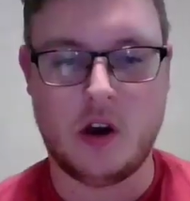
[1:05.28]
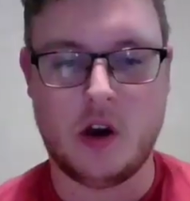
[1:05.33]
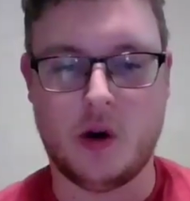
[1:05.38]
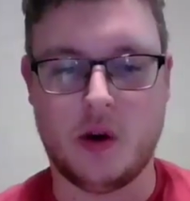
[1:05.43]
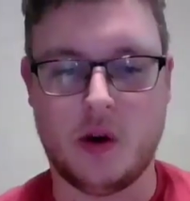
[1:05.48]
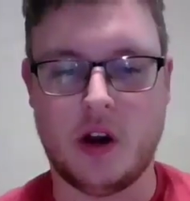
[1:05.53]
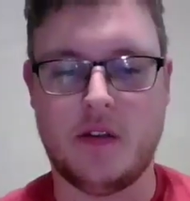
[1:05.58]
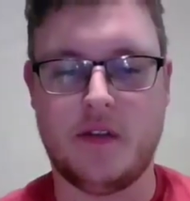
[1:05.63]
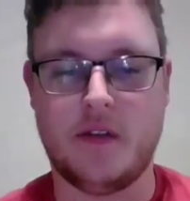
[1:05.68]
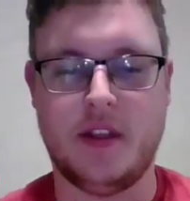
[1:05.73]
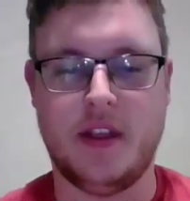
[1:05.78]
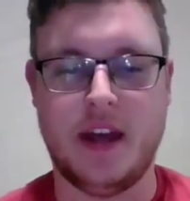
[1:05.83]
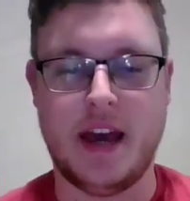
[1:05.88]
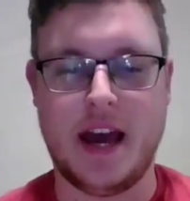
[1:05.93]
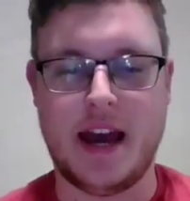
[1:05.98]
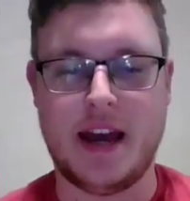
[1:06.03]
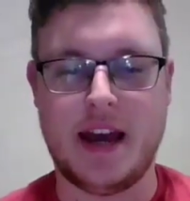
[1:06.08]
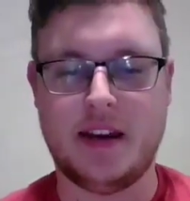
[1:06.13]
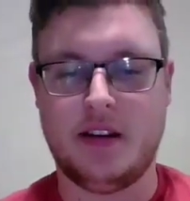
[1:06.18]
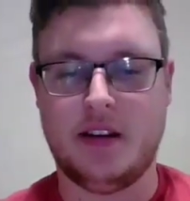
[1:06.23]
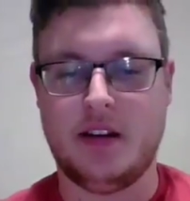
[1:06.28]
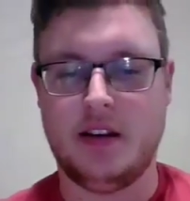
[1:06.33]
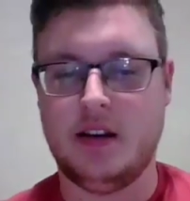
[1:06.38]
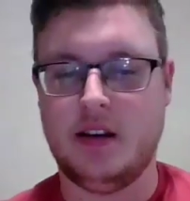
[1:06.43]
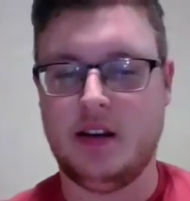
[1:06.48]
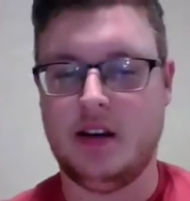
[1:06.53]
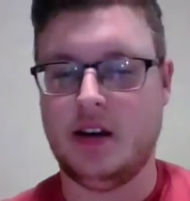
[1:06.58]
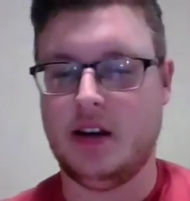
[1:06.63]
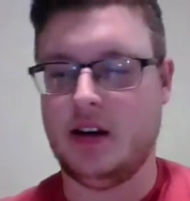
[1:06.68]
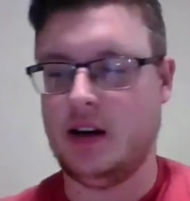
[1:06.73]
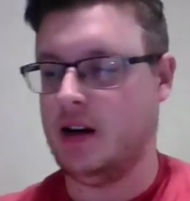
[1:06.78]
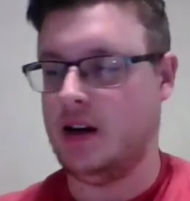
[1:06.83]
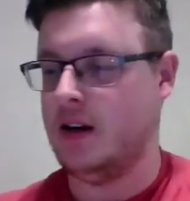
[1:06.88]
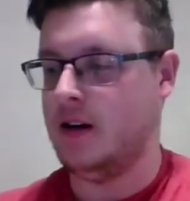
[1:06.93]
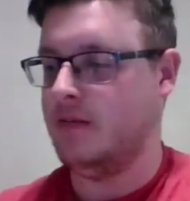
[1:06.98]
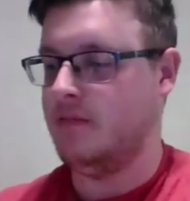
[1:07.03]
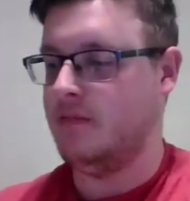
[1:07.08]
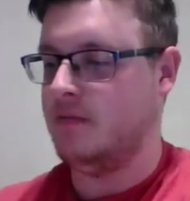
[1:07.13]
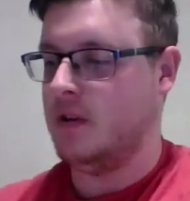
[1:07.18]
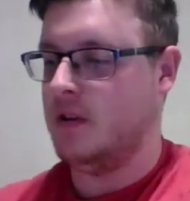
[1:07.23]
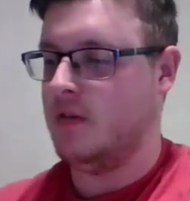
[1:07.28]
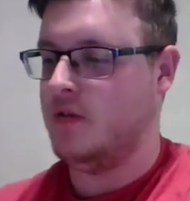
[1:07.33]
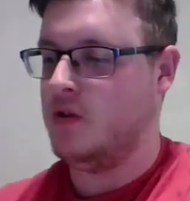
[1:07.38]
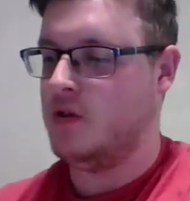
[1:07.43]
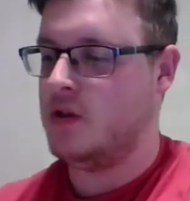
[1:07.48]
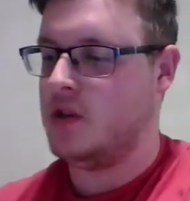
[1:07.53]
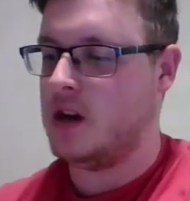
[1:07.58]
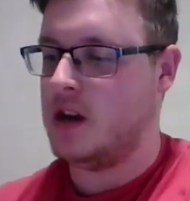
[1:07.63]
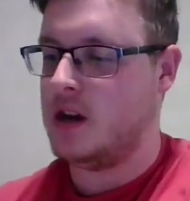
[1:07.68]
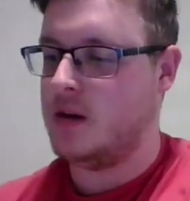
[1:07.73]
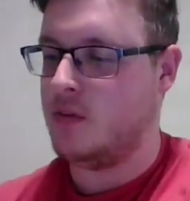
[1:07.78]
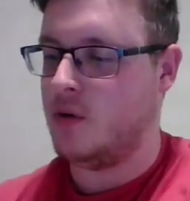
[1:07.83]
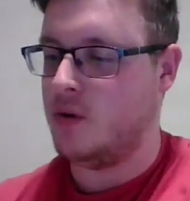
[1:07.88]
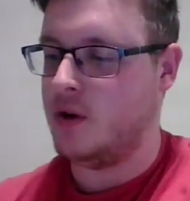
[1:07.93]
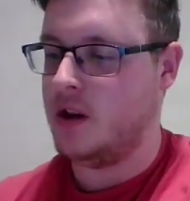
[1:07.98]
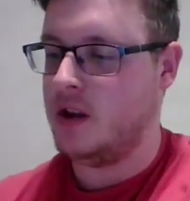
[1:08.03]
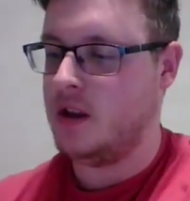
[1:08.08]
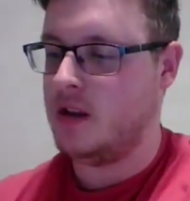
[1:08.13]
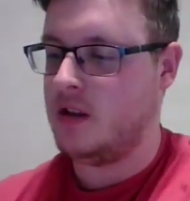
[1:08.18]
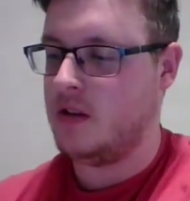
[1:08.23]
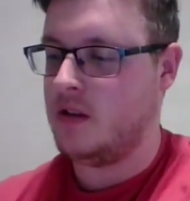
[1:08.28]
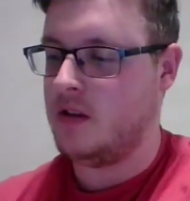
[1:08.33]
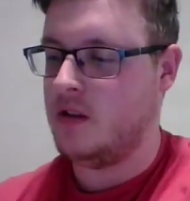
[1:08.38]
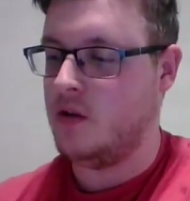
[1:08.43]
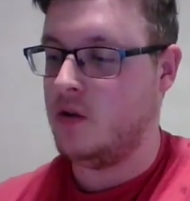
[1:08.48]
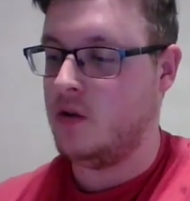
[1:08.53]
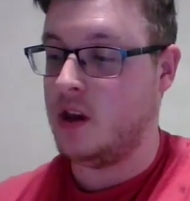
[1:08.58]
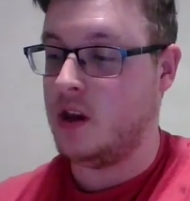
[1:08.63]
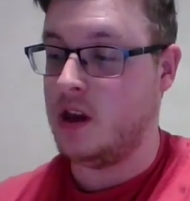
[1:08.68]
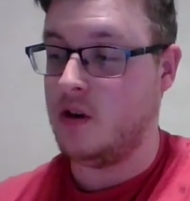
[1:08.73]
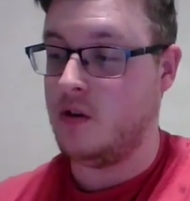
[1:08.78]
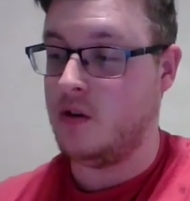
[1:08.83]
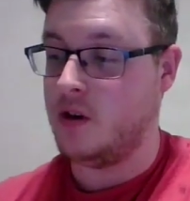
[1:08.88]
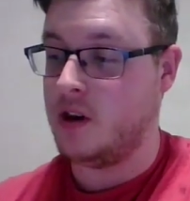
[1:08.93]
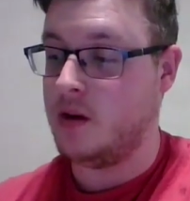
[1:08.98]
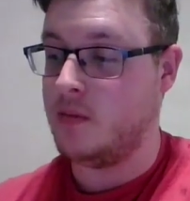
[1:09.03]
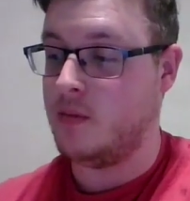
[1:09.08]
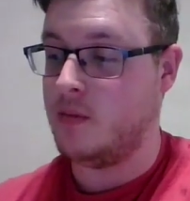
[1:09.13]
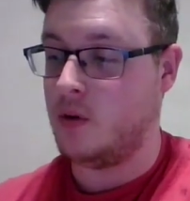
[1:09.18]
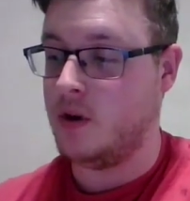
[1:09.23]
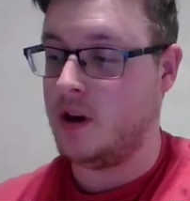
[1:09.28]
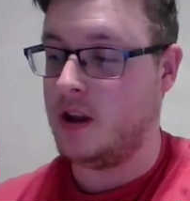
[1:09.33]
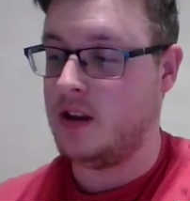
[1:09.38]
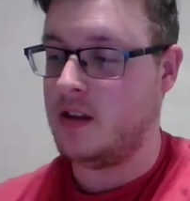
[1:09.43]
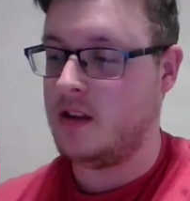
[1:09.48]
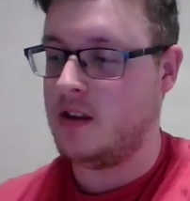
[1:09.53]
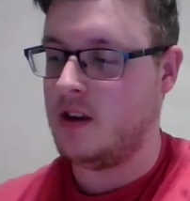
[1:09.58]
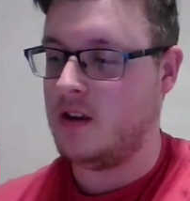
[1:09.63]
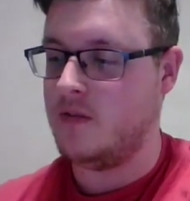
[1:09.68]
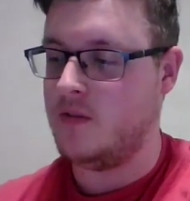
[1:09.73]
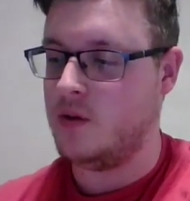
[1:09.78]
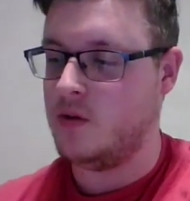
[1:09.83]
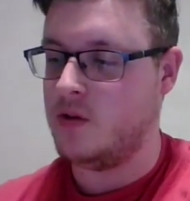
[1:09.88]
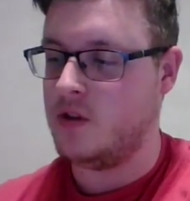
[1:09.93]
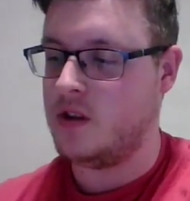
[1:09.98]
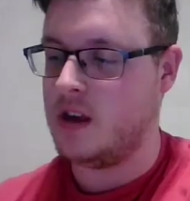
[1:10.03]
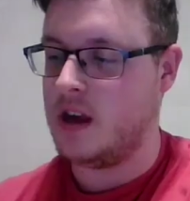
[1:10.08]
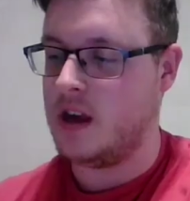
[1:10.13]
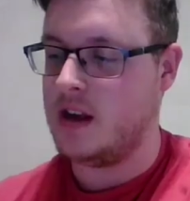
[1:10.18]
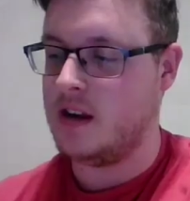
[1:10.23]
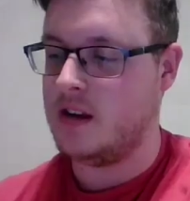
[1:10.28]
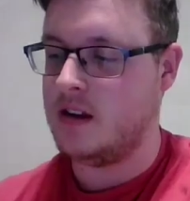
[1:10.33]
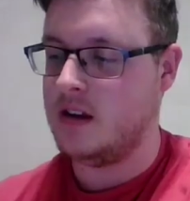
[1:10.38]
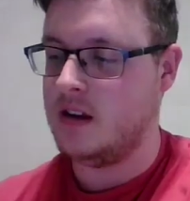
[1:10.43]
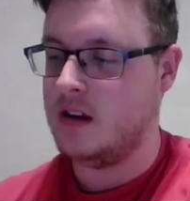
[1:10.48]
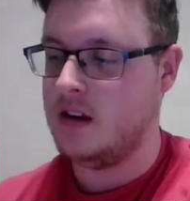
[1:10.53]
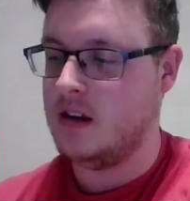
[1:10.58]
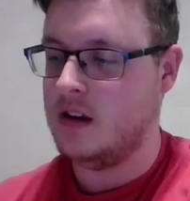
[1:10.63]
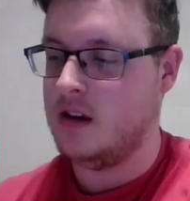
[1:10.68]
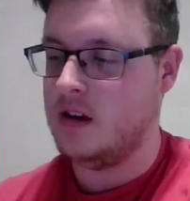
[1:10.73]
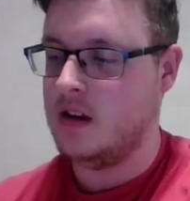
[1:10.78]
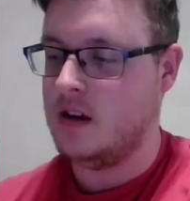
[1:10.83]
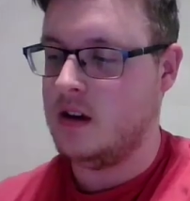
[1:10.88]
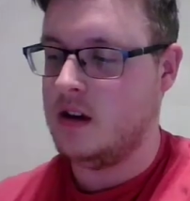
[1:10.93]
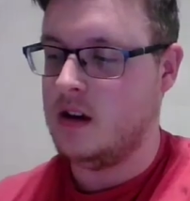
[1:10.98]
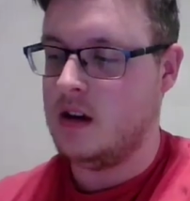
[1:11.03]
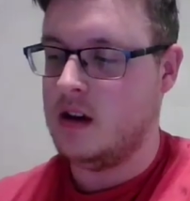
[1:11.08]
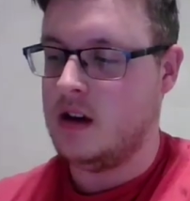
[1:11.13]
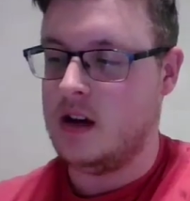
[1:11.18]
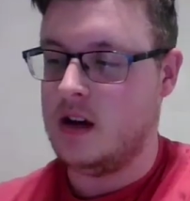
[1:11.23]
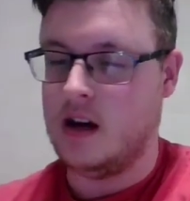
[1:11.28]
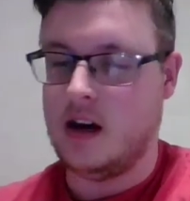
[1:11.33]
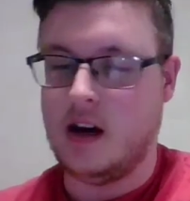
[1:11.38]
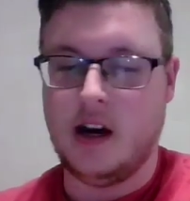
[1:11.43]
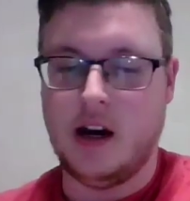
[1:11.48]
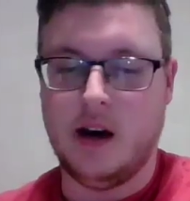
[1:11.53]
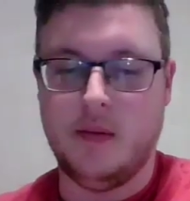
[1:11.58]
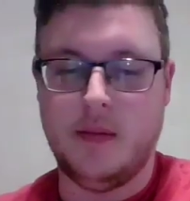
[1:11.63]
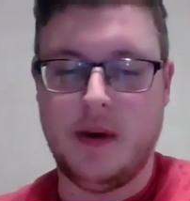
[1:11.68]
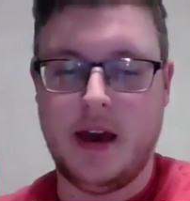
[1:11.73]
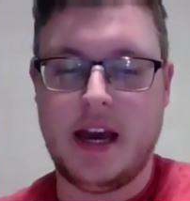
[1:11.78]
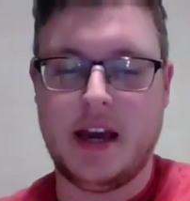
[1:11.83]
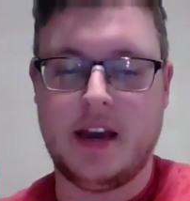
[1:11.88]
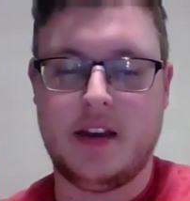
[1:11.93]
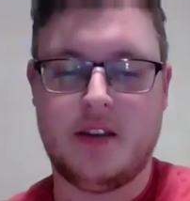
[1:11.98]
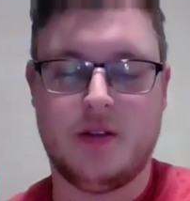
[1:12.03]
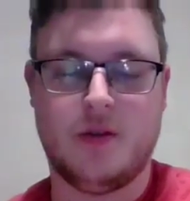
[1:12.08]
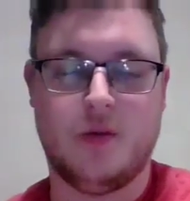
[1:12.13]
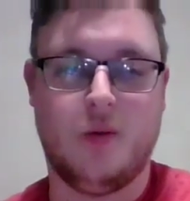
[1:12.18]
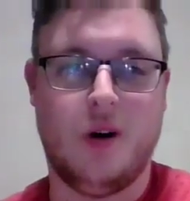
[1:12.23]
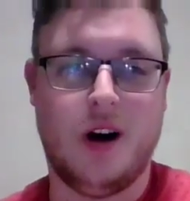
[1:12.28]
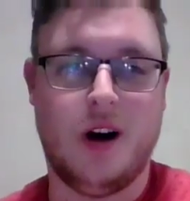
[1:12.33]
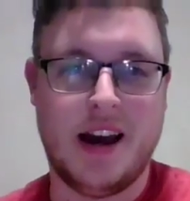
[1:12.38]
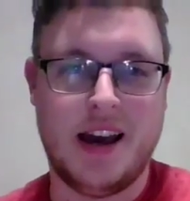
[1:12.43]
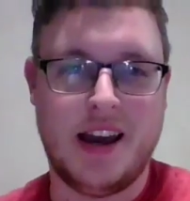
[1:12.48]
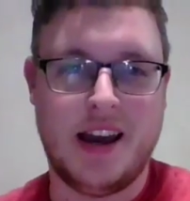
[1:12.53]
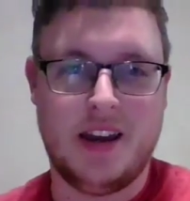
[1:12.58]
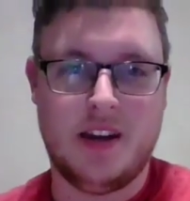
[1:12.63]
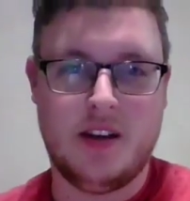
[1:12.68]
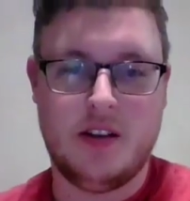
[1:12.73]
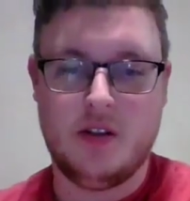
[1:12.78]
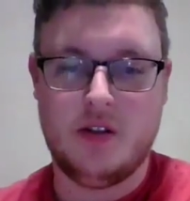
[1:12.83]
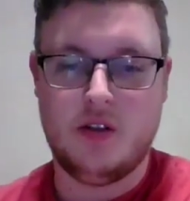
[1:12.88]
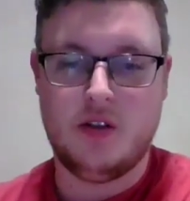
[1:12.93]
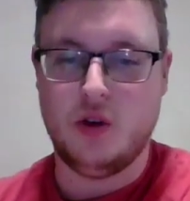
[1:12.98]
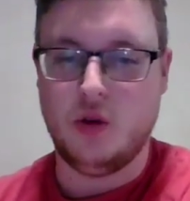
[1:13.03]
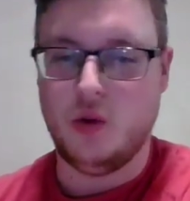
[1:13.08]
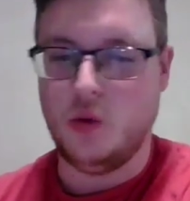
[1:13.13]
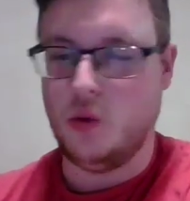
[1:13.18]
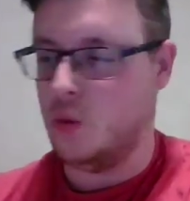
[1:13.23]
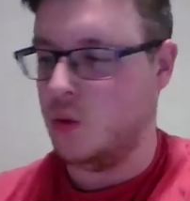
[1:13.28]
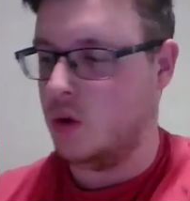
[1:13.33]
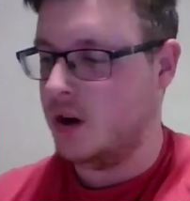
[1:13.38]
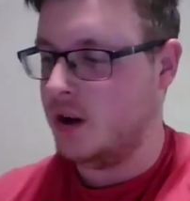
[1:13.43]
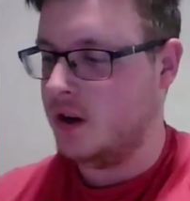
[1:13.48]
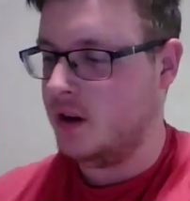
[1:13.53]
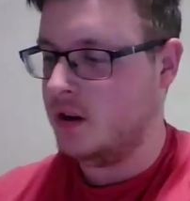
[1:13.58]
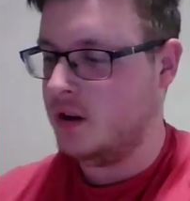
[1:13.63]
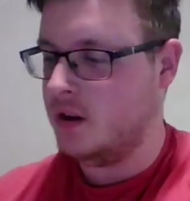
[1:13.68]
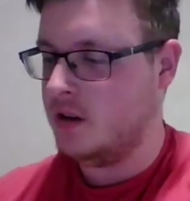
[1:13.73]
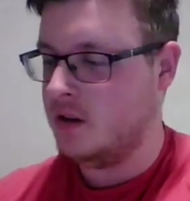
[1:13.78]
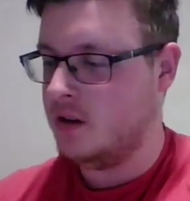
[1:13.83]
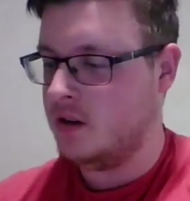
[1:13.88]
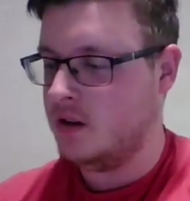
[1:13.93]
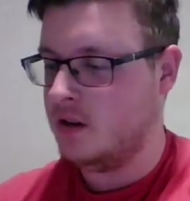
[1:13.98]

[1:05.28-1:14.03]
going off of that, if you set point, you'll get points if you set x and y to 1